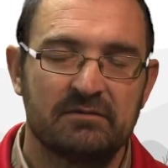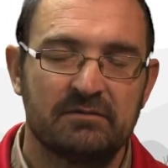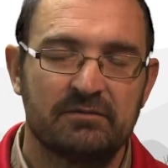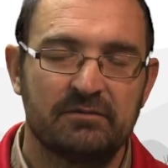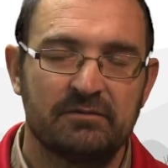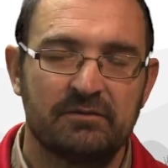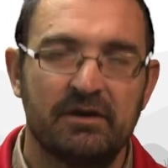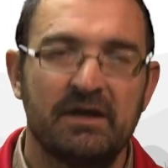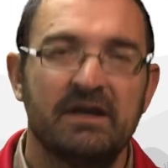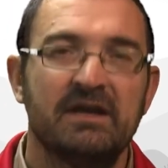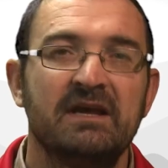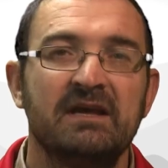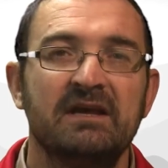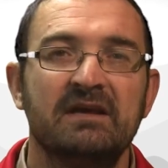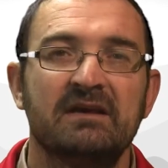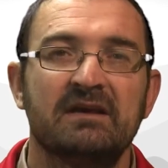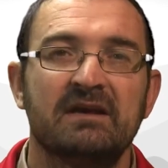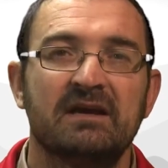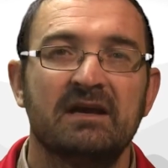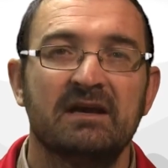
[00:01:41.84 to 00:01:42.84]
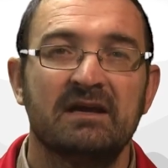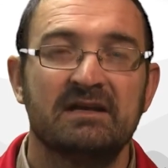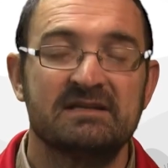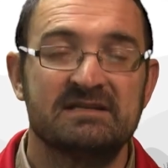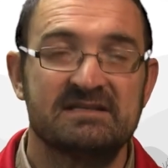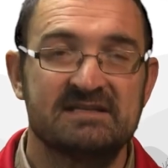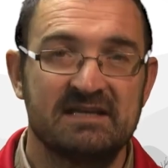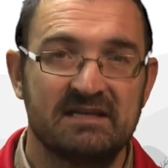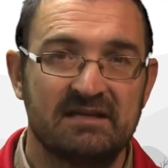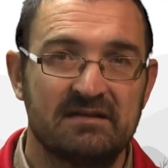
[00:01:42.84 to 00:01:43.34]
ready and
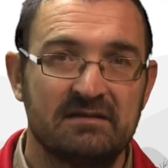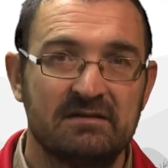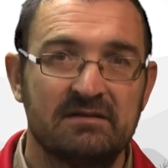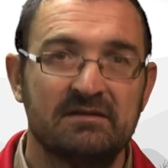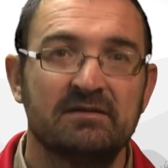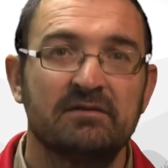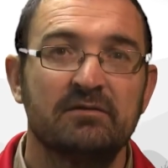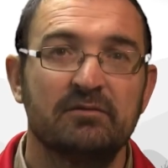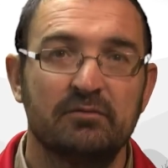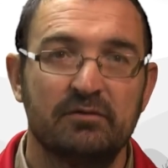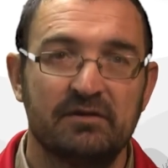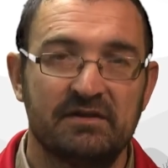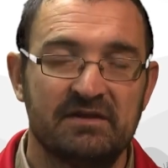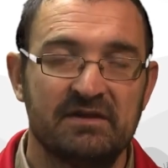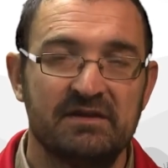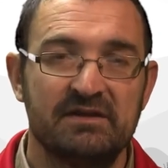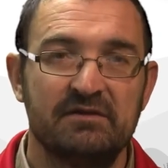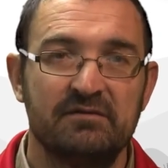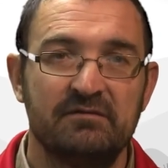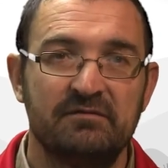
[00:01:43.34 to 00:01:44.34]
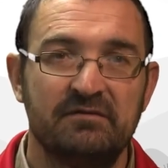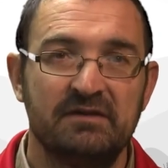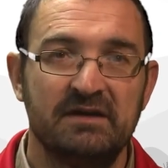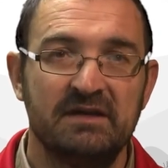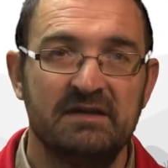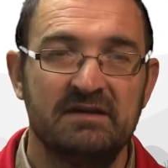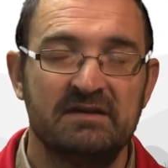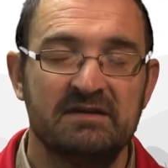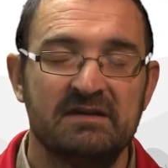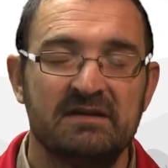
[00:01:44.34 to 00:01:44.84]
settled with the new
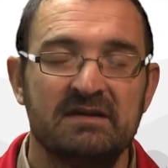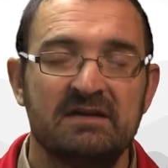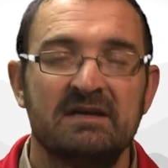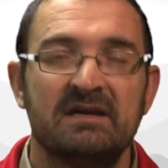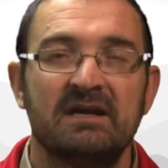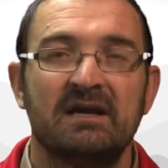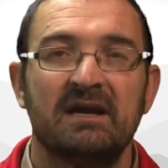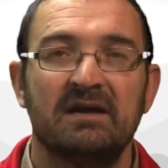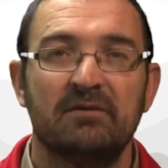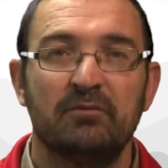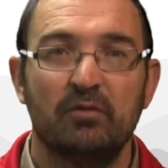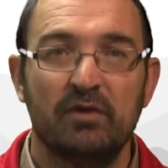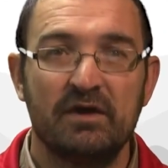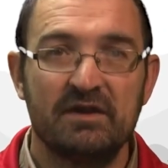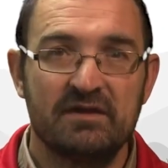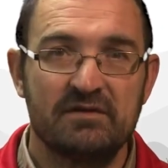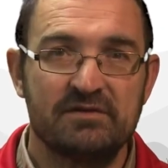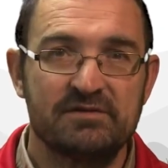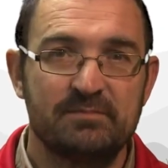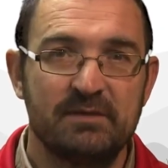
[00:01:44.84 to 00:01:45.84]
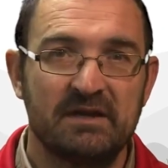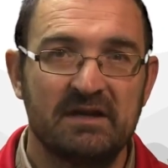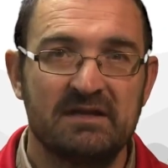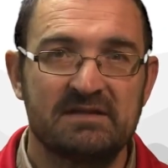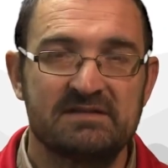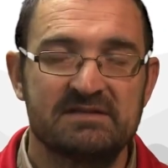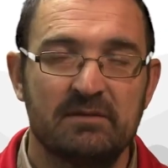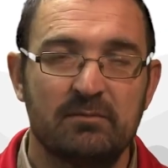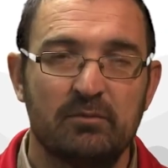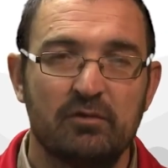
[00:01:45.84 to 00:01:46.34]
feed. And when those
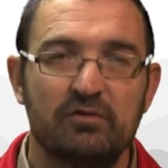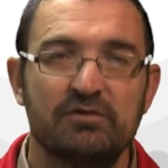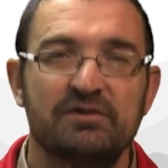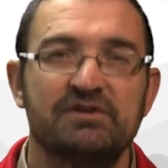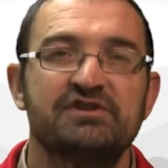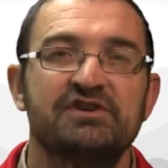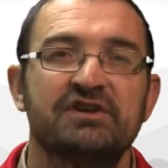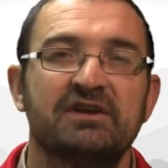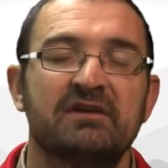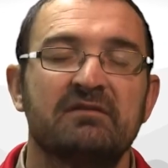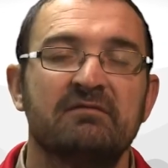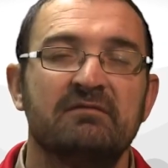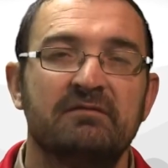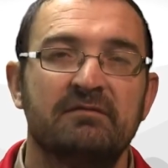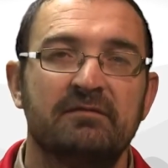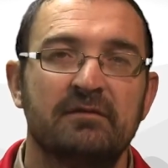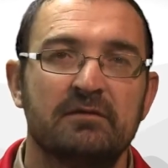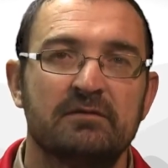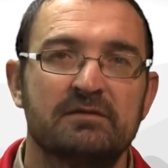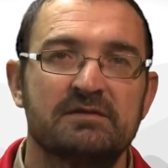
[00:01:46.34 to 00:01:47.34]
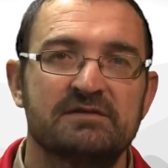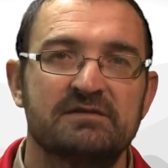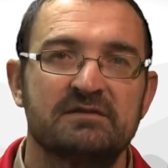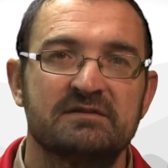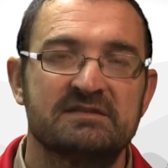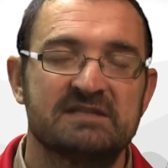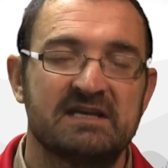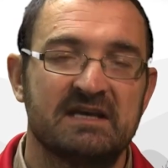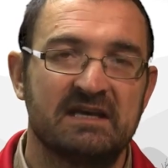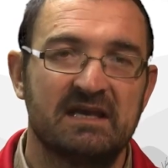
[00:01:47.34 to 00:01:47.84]
piglets are born, she can focus
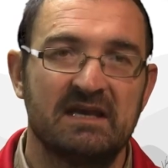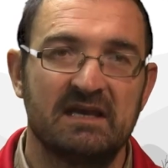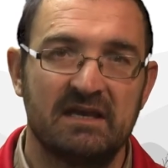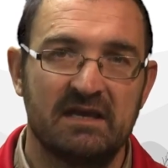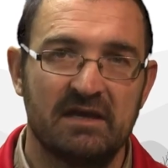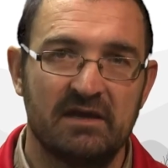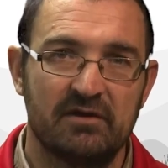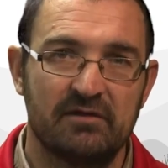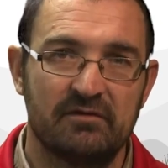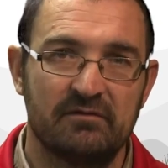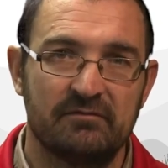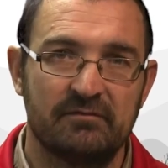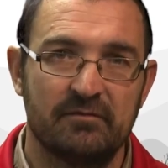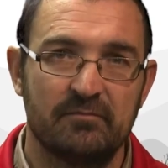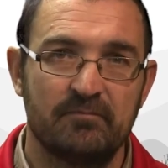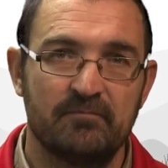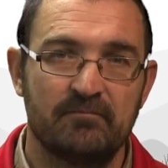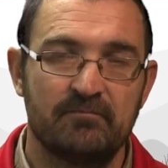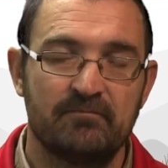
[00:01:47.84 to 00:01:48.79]
on taking care of them.